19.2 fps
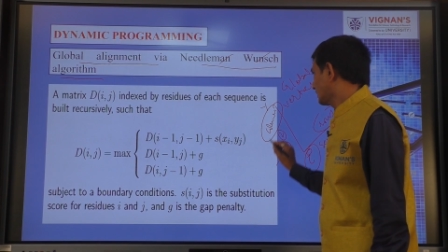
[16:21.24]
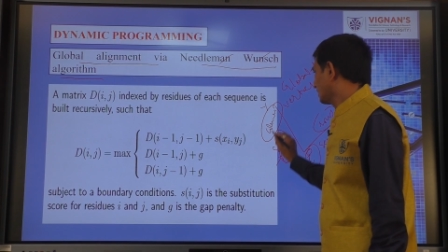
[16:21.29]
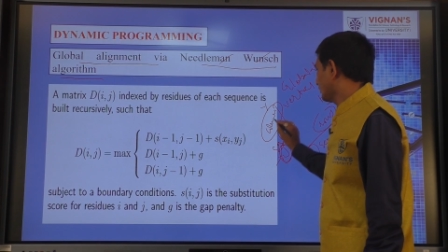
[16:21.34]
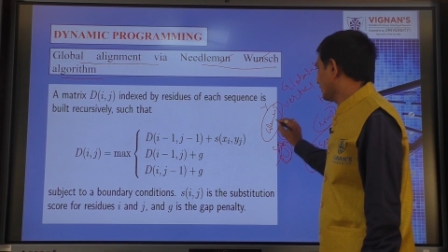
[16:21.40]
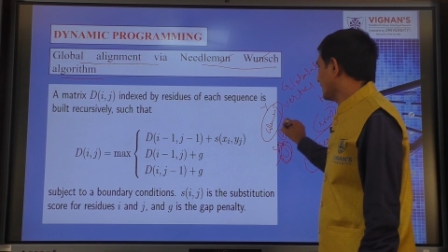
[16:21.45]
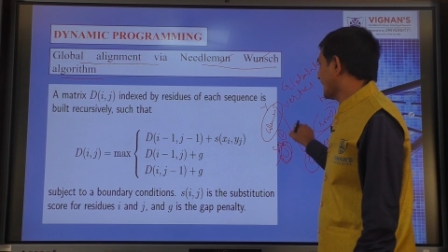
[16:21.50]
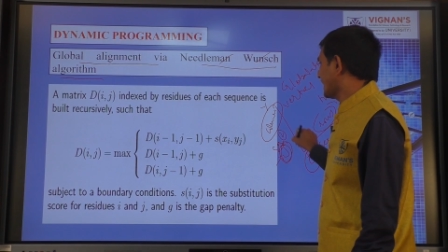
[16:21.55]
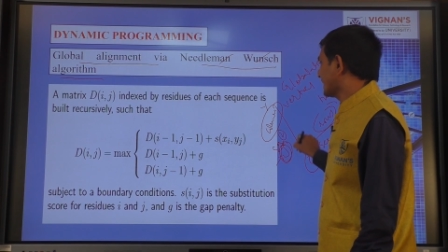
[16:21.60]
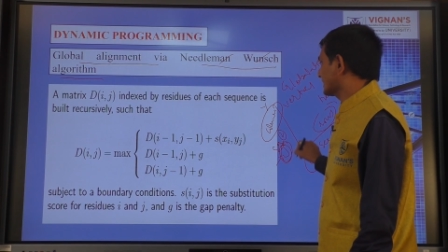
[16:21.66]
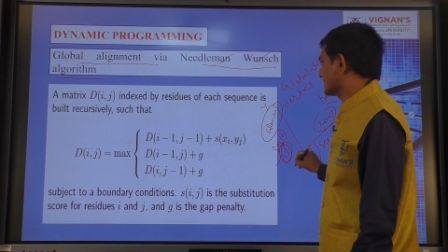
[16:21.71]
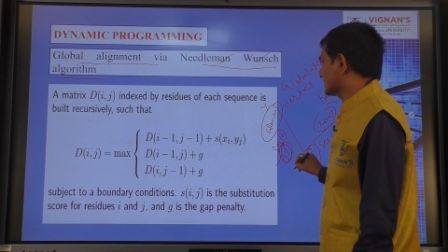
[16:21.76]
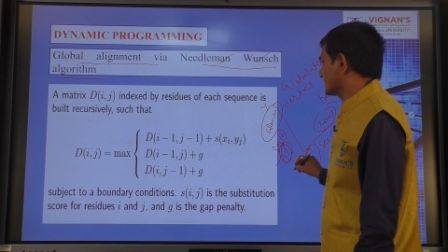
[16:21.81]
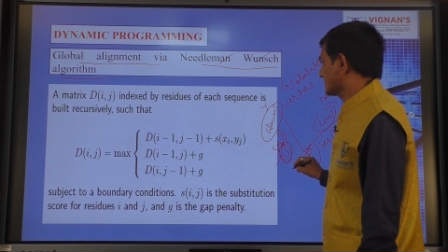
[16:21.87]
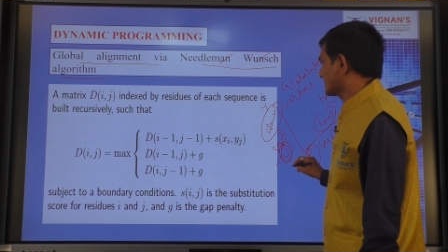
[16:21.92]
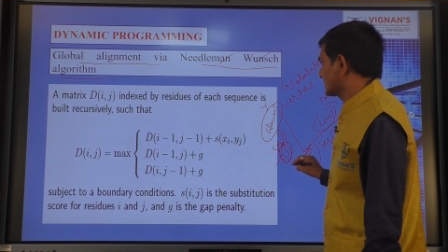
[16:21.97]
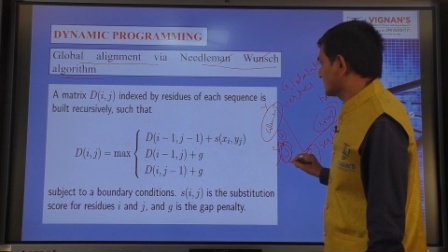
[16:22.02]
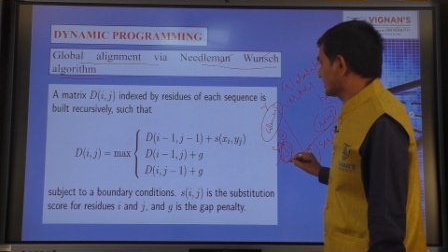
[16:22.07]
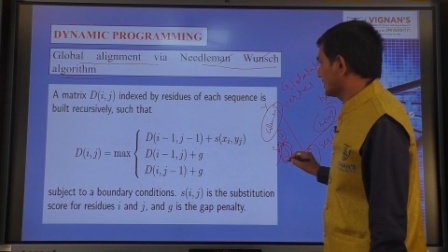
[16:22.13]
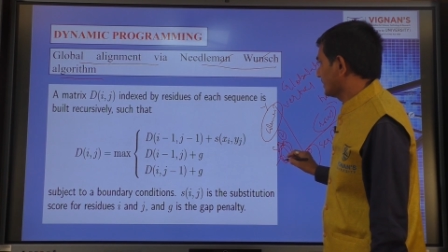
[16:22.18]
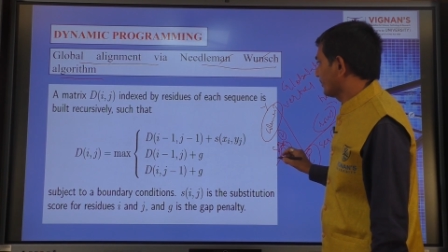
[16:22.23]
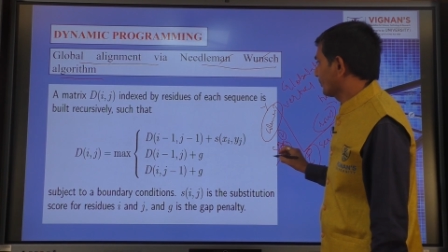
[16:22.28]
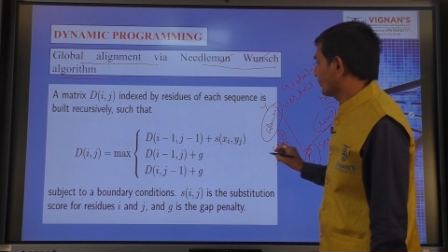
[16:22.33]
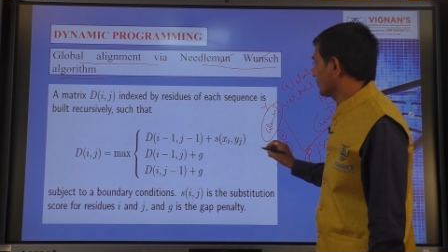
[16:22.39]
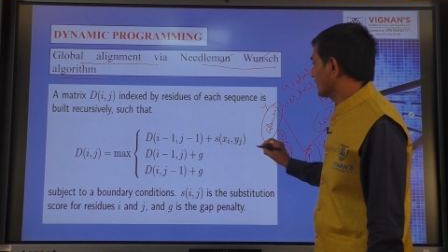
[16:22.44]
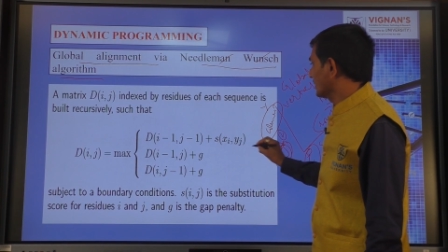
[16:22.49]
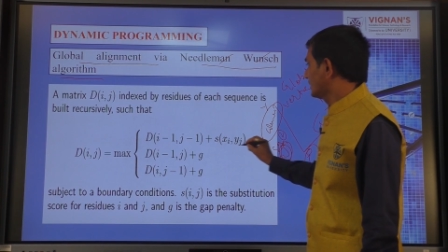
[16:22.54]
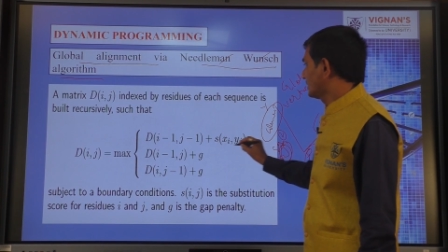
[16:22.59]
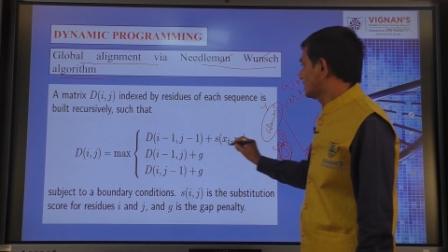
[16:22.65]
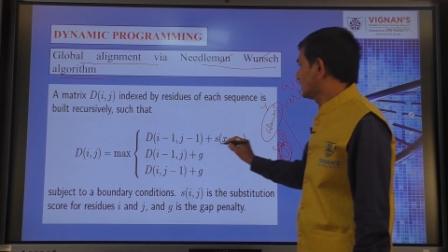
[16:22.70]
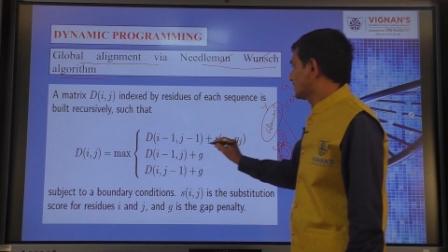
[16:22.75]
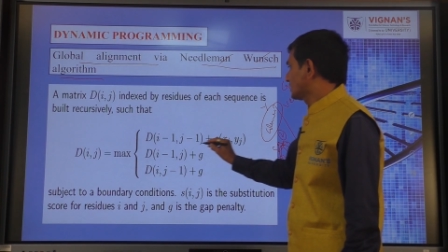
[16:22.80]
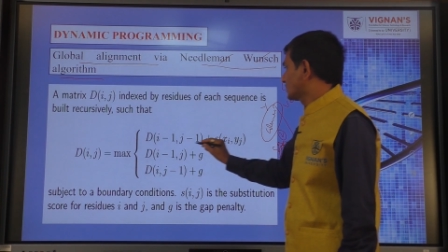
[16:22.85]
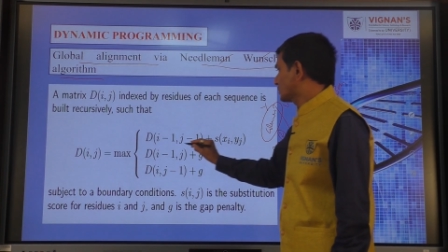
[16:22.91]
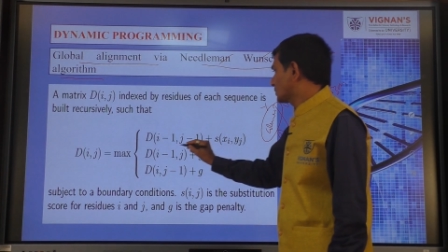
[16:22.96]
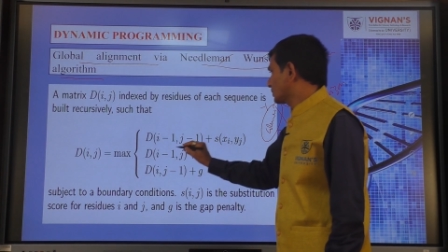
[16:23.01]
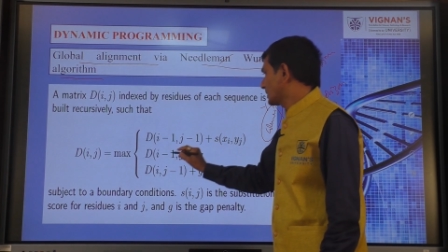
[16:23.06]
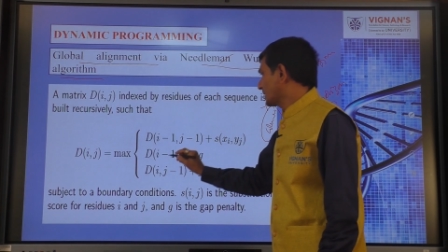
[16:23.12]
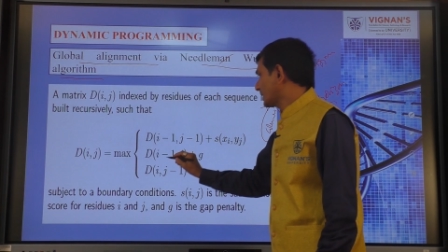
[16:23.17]
y axis.
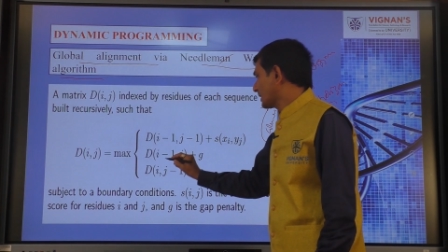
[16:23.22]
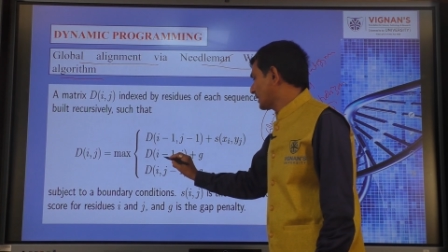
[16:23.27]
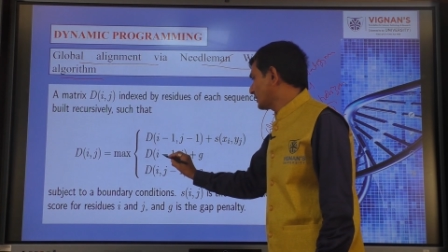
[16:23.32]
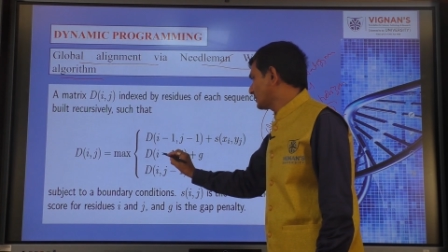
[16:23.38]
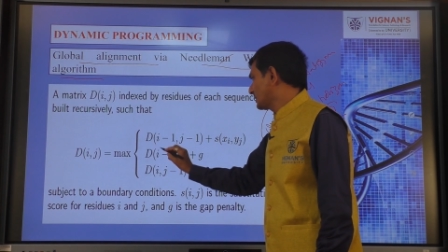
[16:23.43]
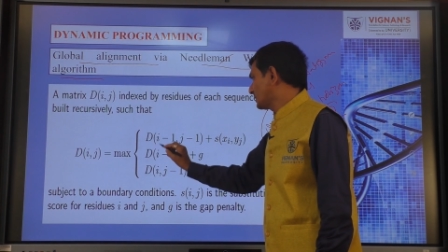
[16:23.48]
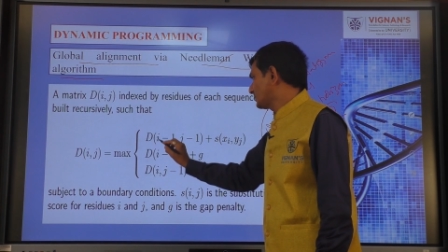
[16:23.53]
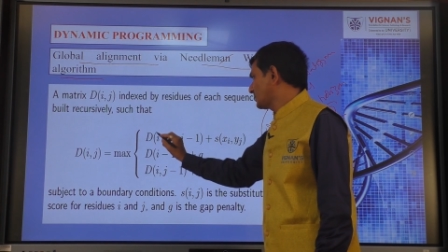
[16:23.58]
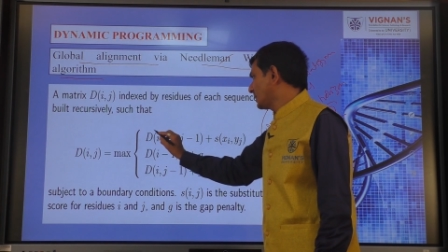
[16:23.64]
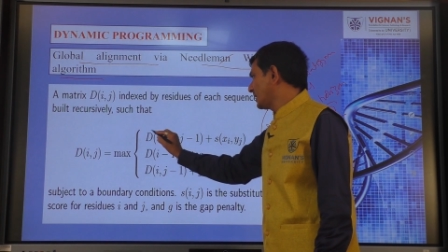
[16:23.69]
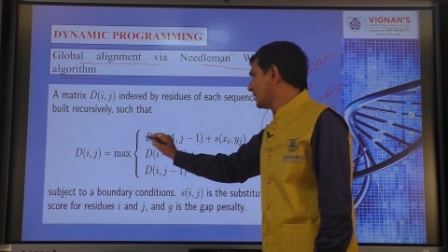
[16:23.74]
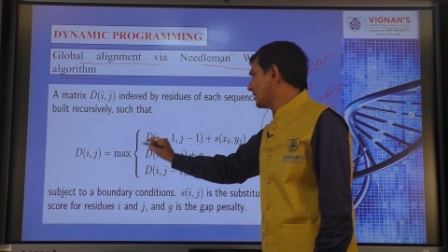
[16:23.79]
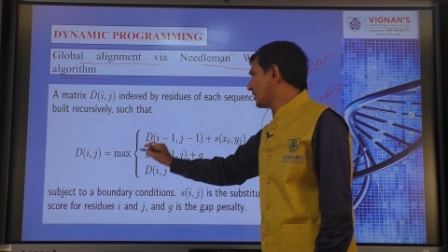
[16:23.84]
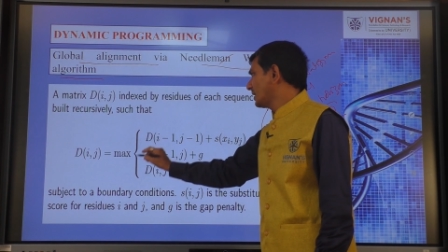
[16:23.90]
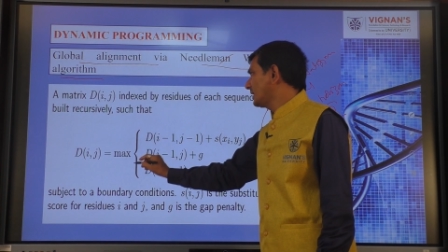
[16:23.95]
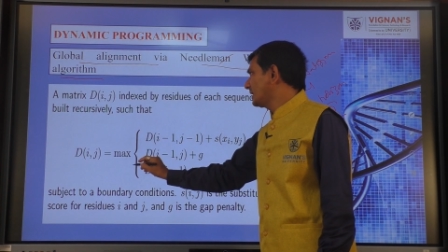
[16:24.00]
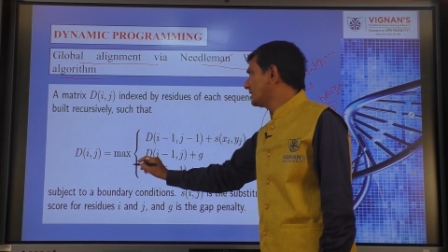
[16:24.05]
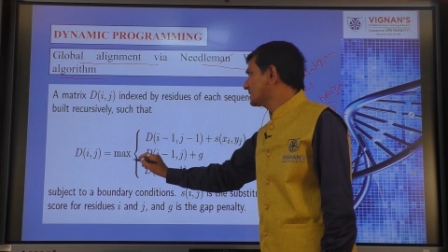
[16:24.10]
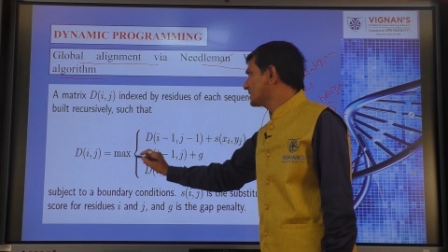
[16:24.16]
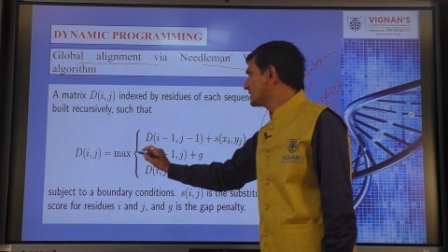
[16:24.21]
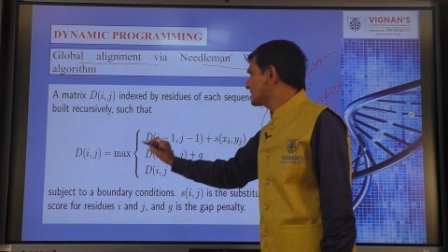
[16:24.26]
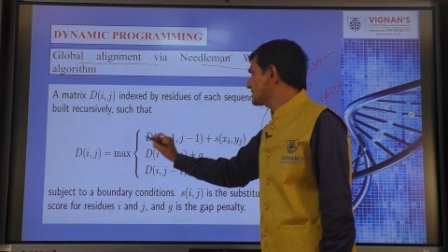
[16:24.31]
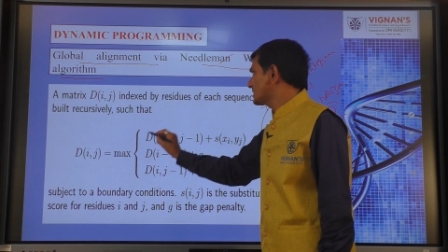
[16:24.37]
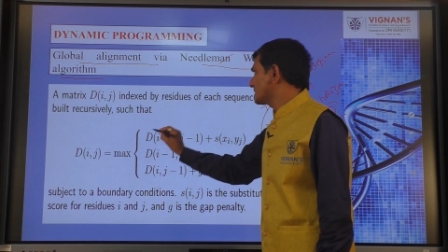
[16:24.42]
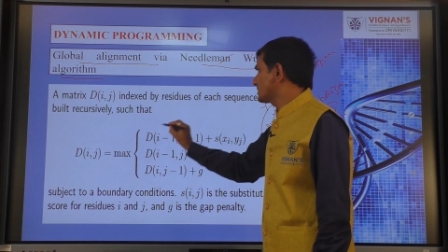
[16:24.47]
So, the three conditions